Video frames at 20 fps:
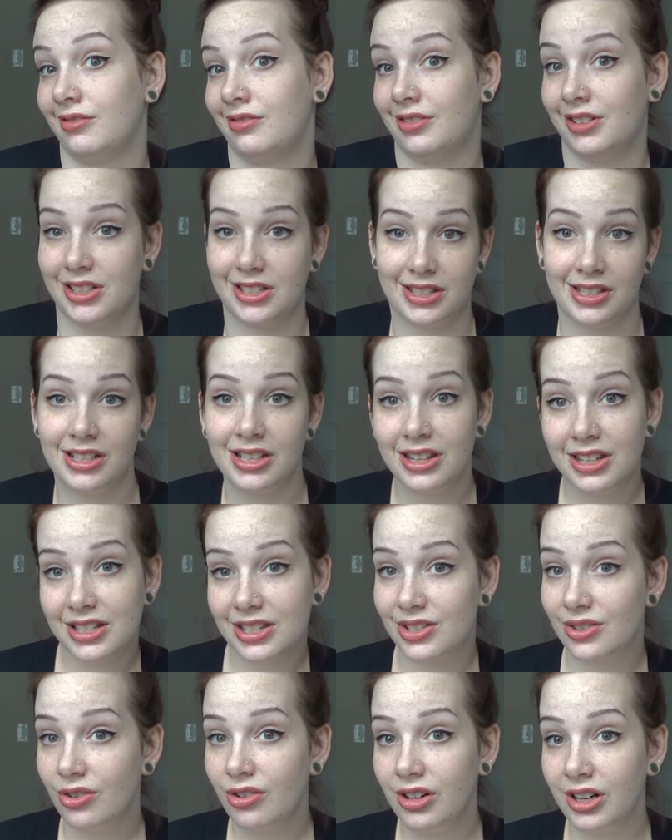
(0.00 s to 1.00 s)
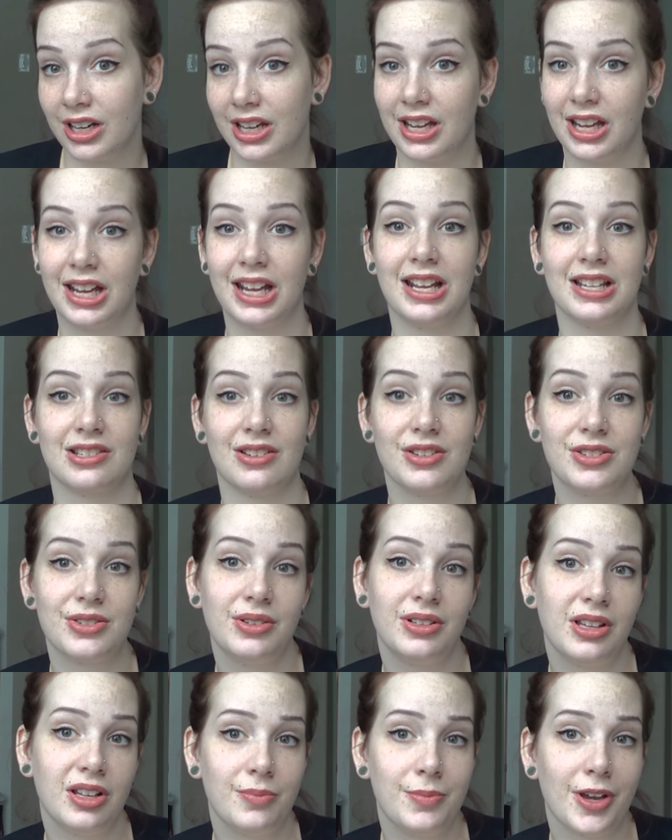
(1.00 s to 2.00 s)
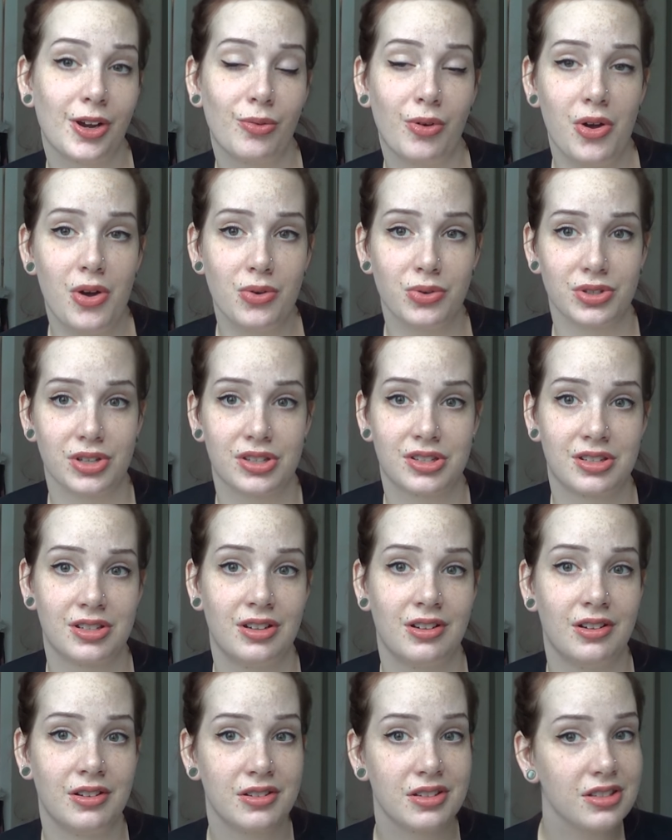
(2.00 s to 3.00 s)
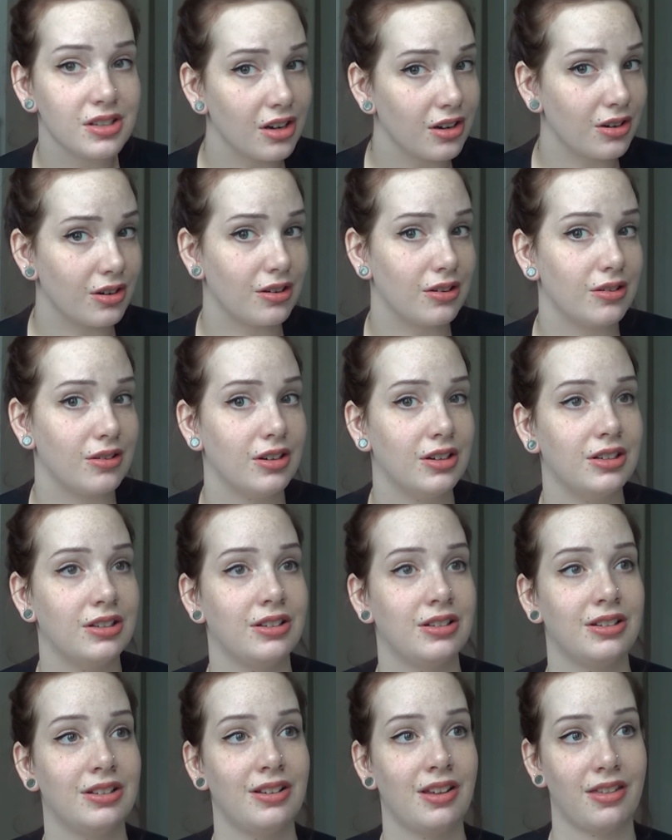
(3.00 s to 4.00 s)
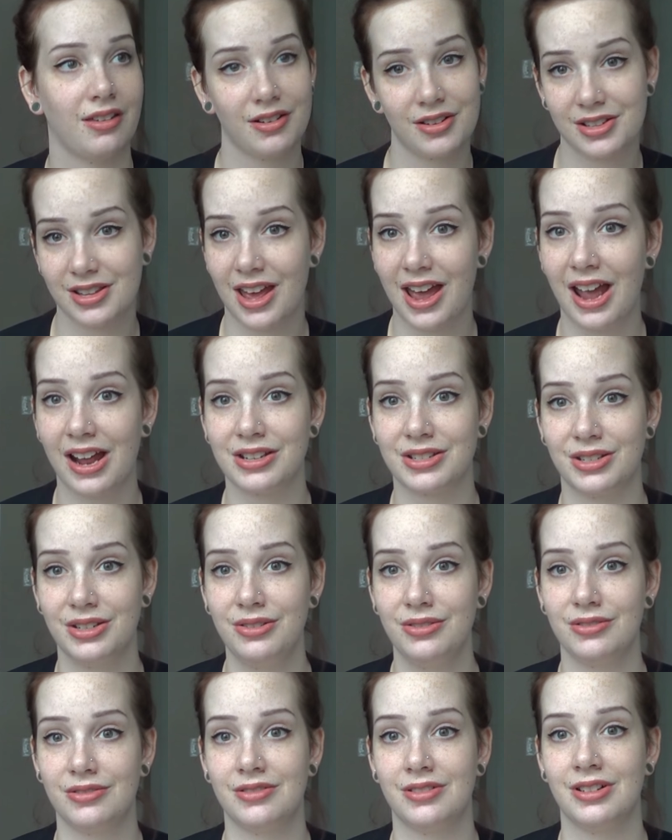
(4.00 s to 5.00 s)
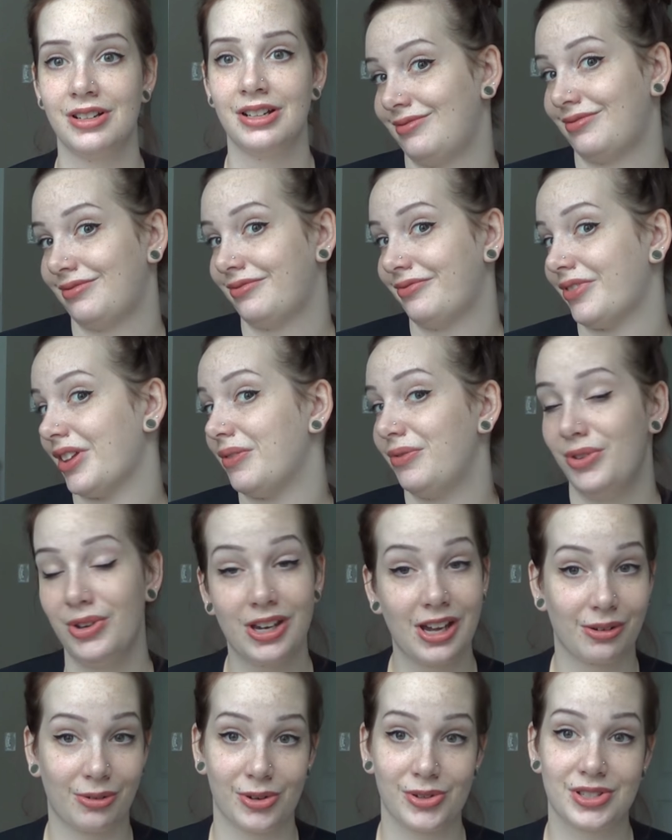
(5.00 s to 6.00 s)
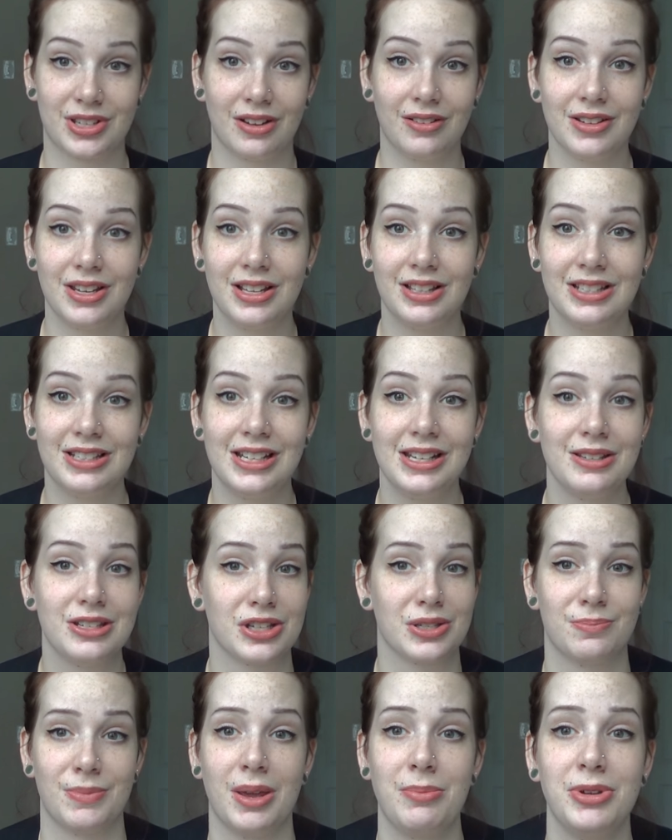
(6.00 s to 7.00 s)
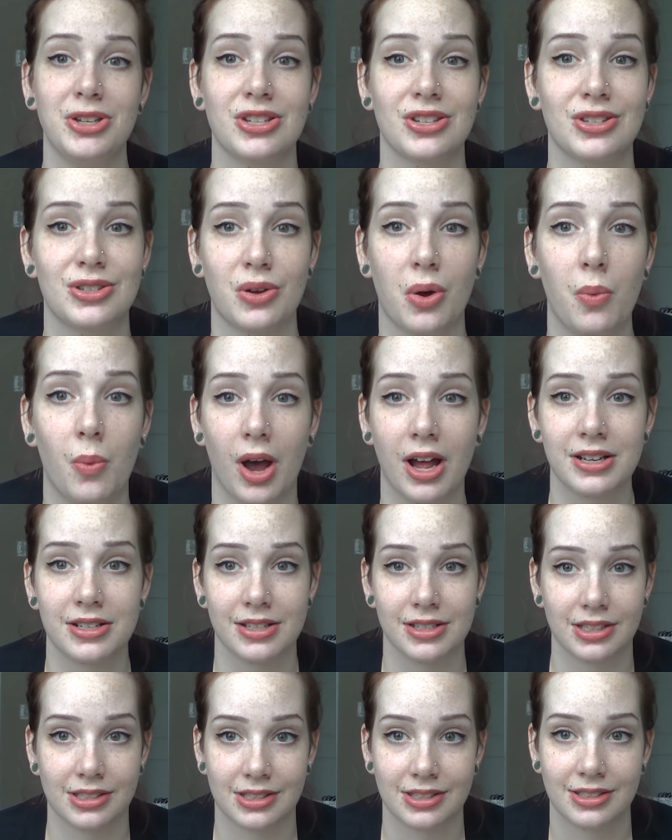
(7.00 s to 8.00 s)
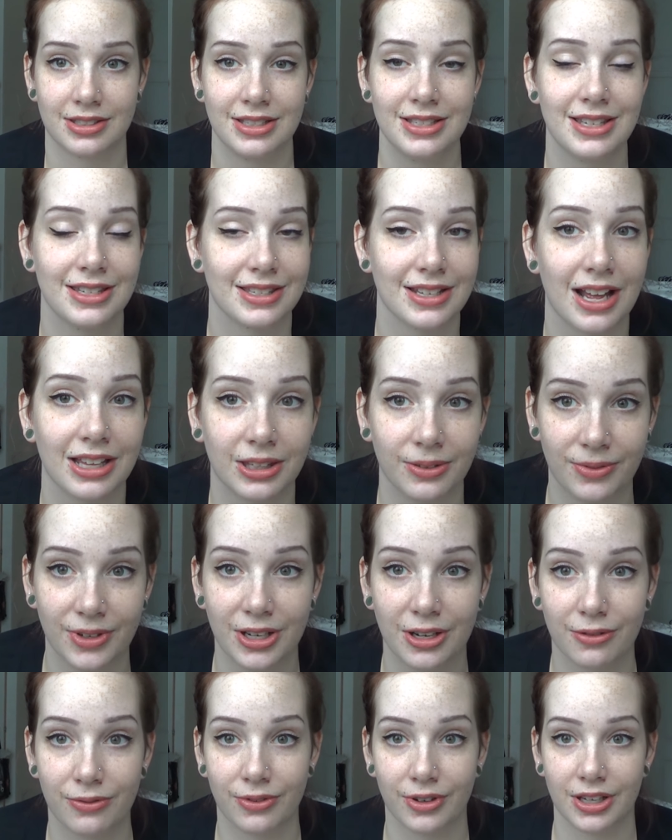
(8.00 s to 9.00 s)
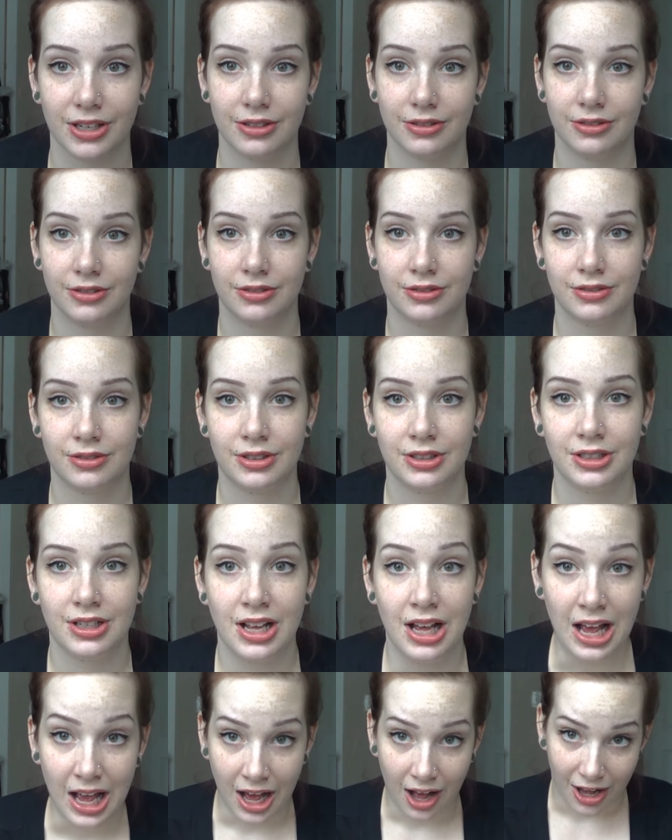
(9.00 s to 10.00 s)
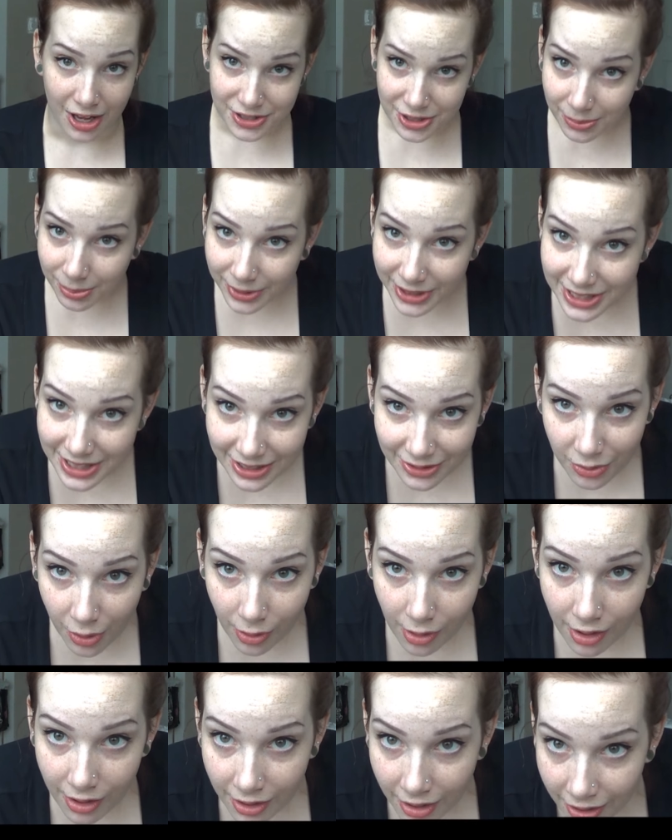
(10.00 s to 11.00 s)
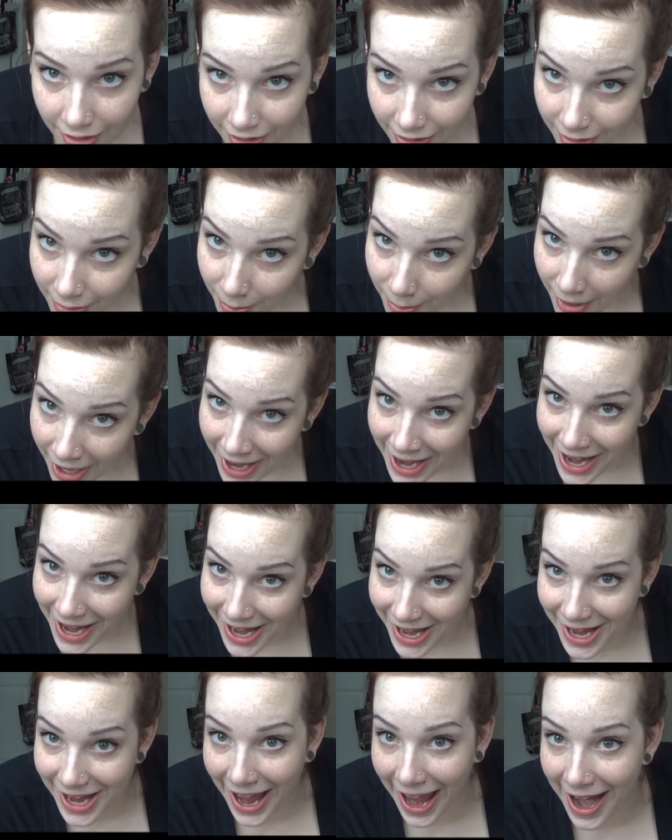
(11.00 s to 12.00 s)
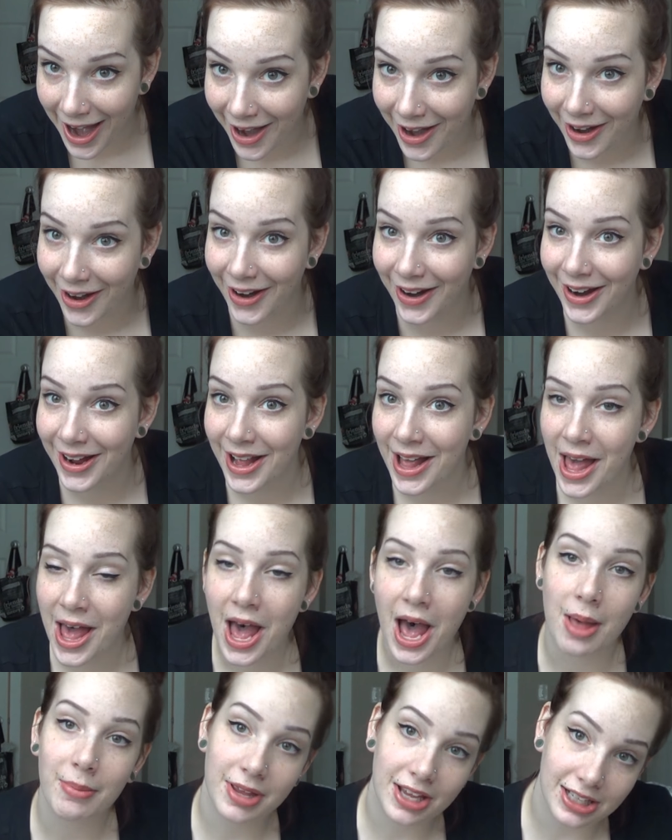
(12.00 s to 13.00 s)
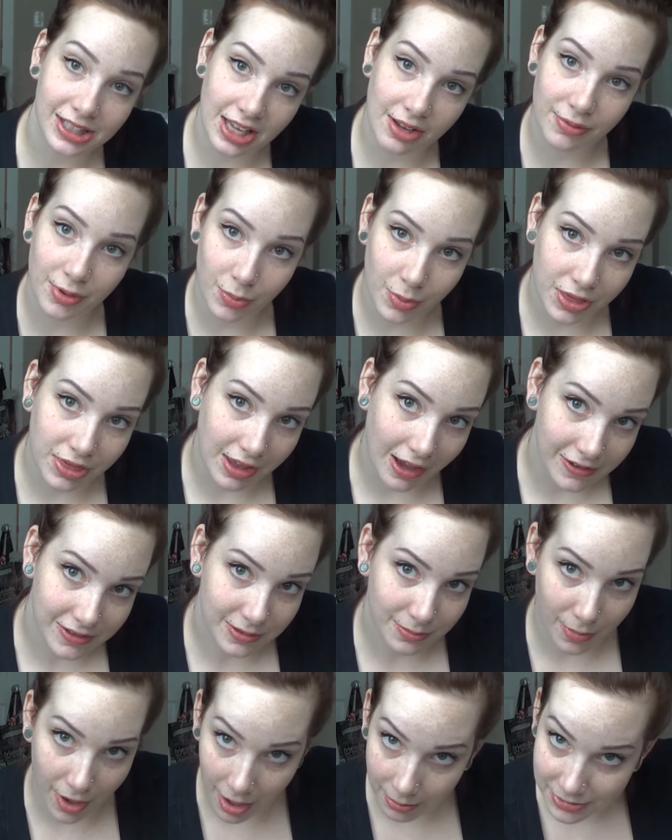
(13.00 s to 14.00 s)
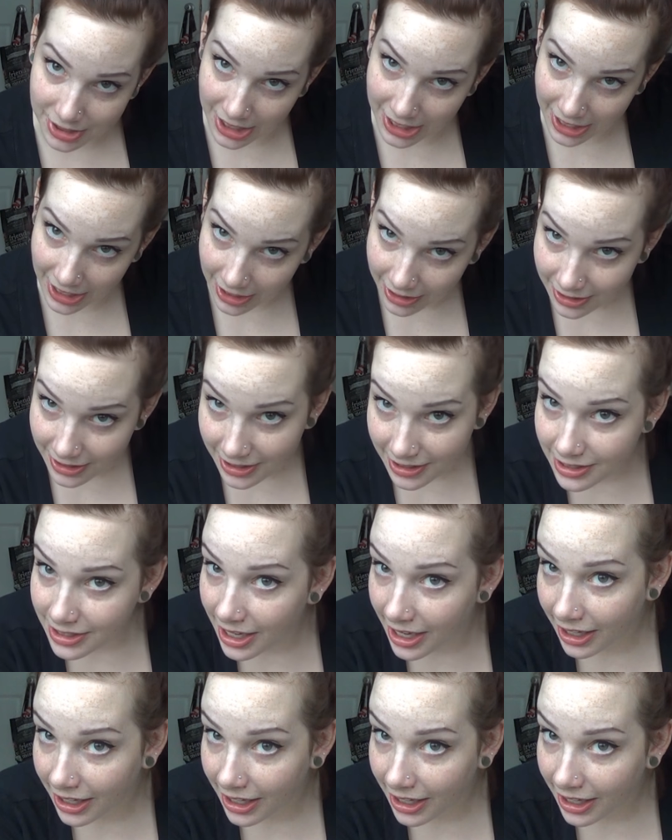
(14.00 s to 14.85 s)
listen to the story. It's also a little bit gross, so there's that too. If you get grossed out easily, maybe just don't watch this. This is not the video for you. Also, please ignore my hair. I'm like a level 1000 mom today. This is